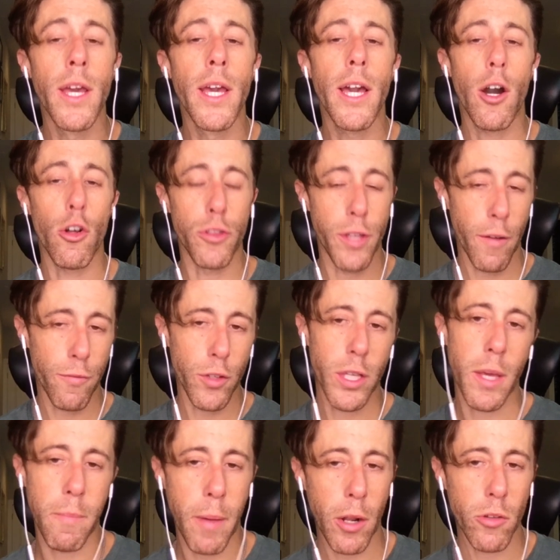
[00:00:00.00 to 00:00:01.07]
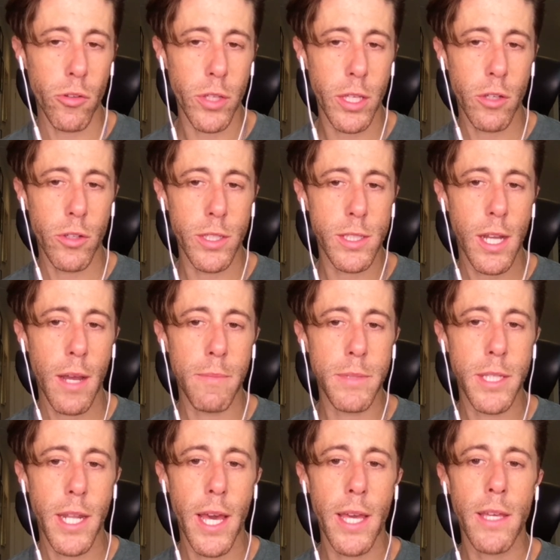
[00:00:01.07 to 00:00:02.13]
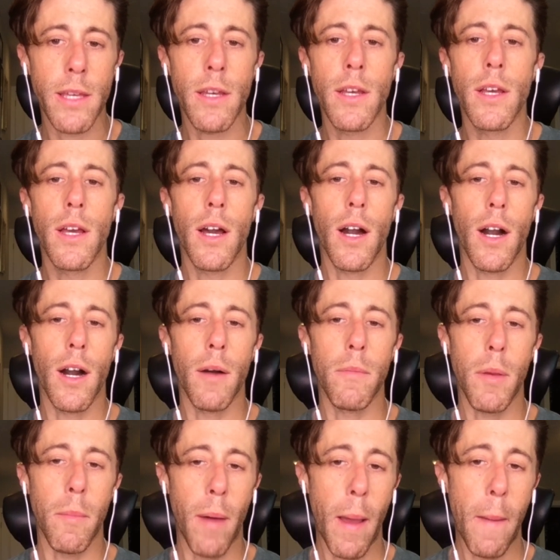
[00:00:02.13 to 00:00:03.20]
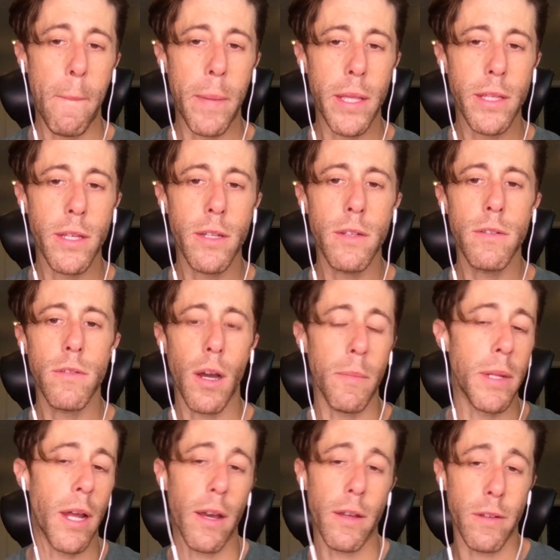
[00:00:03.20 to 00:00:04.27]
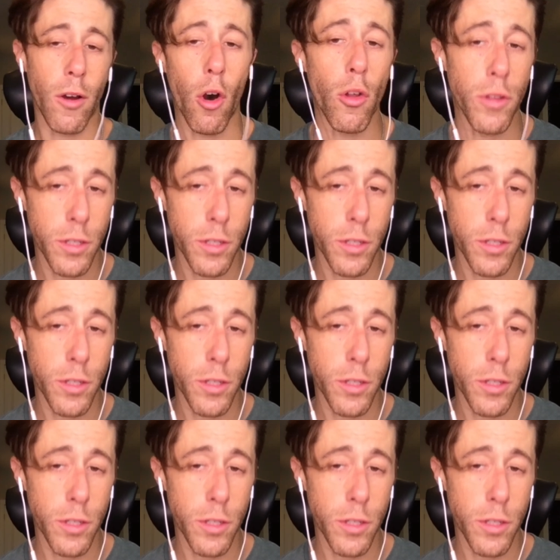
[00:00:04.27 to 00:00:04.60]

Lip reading: He'll definitely get penalty killing time today, in my opinion. I mean, all the